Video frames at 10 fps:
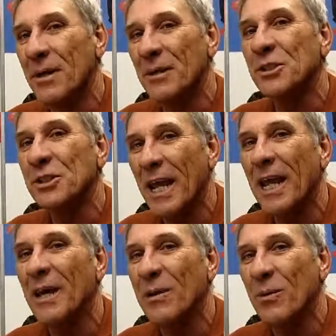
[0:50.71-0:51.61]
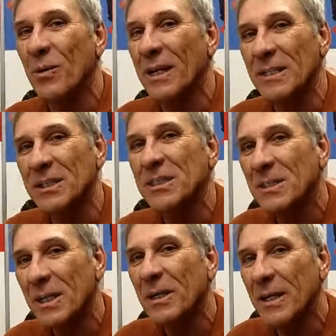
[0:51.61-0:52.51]
understand what
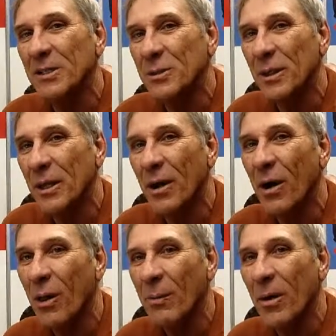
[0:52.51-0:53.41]
it's is really all